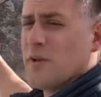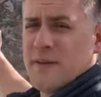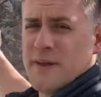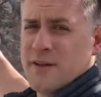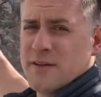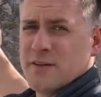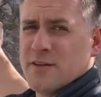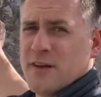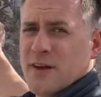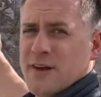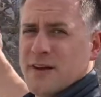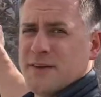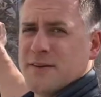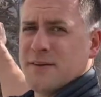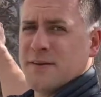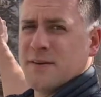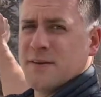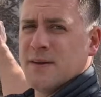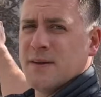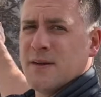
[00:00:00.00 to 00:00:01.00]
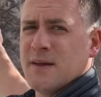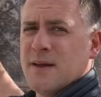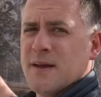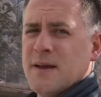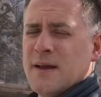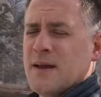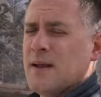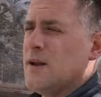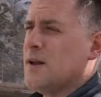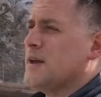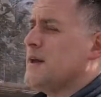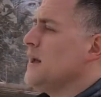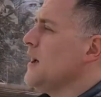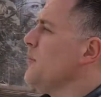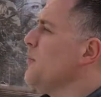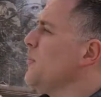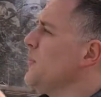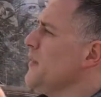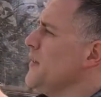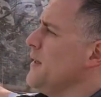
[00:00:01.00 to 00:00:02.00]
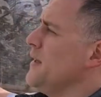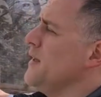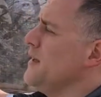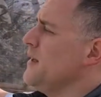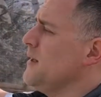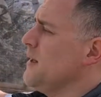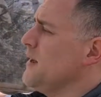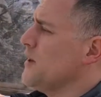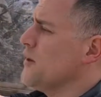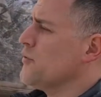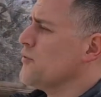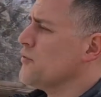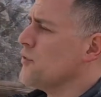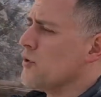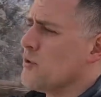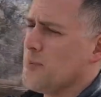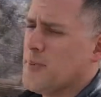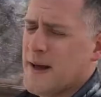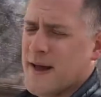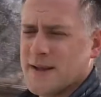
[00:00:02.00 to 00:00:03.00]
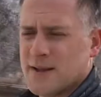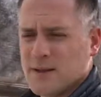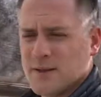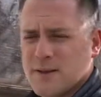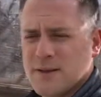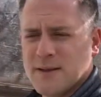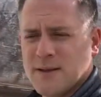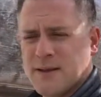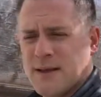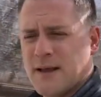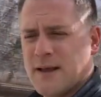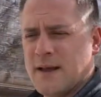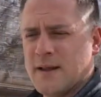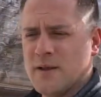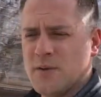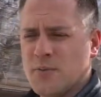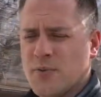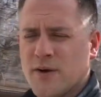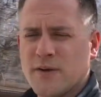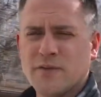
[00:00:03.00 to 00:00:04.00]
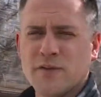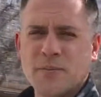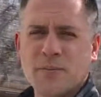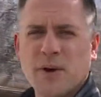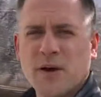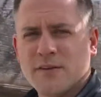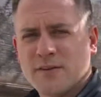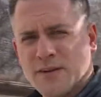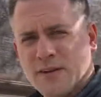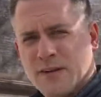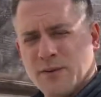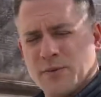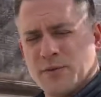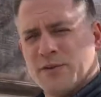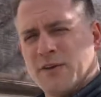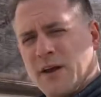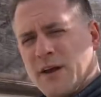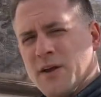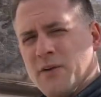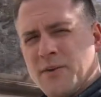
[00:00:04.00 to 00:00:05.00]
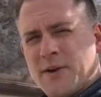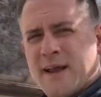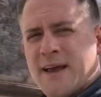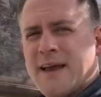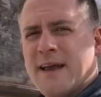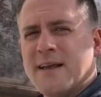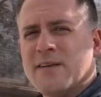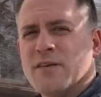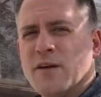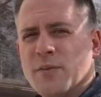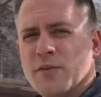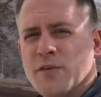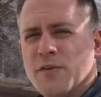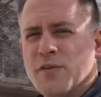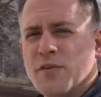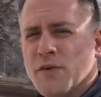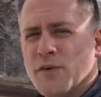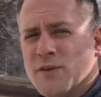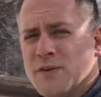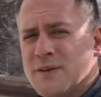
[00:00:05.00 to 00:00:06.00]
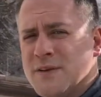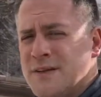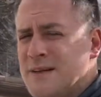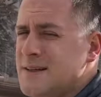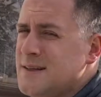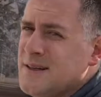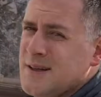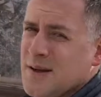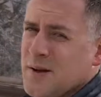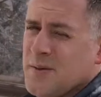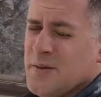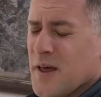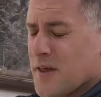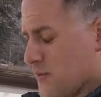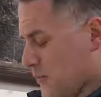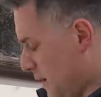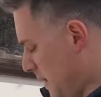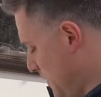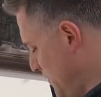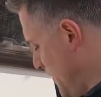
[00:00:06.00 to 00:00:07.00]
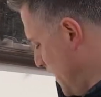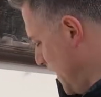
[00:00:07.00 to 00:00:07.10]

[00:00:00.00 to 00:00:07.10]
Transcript: on the inside looking up at the control panel and you press the button, it will tell you when it gets up to full. The other way of